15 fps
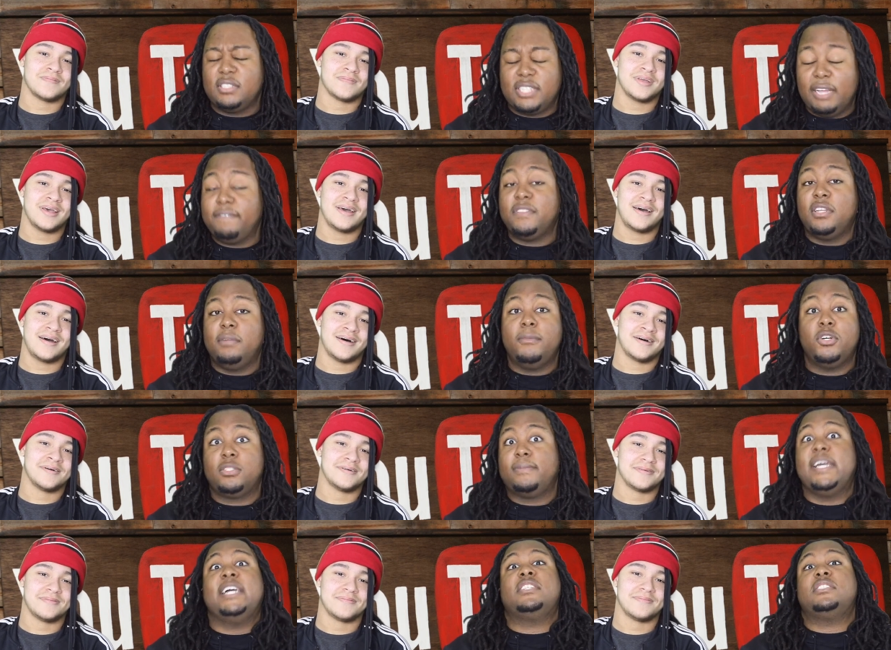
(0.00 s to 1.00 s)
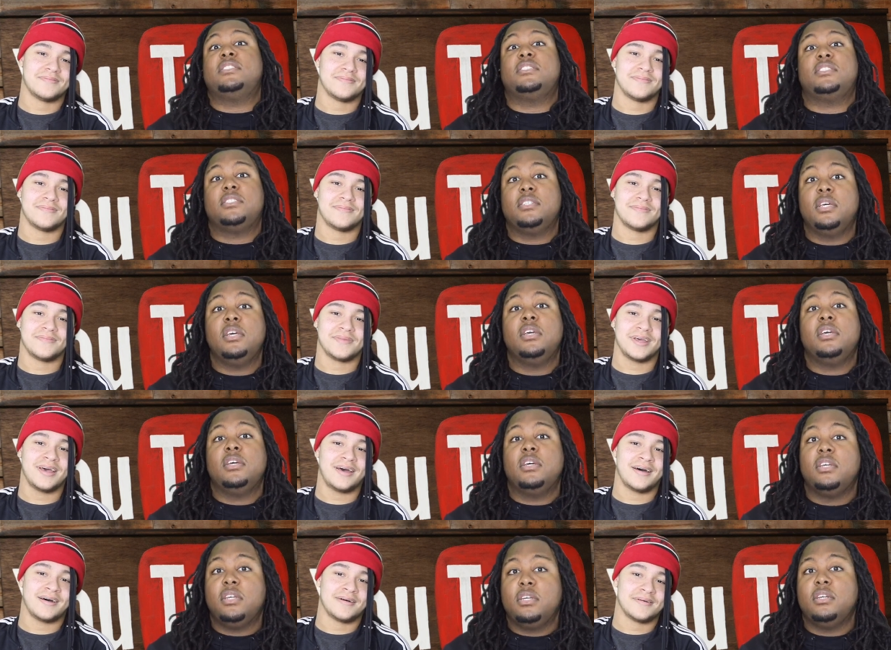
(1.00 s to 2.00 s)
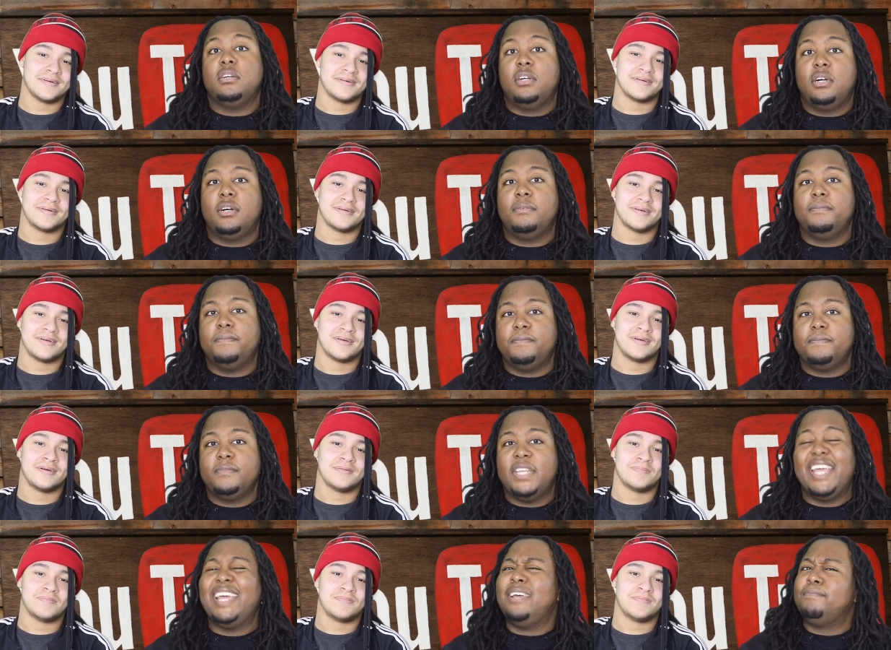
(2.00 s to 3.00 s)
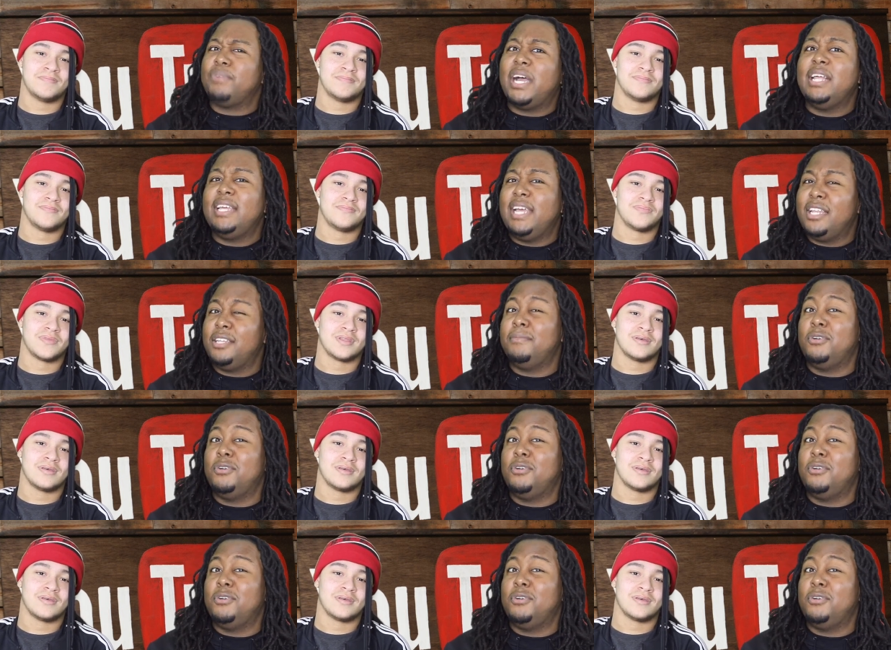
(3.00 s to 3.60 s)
Speaker 1: Definitely yeah. the most matches. Yeah. Um. And probably had the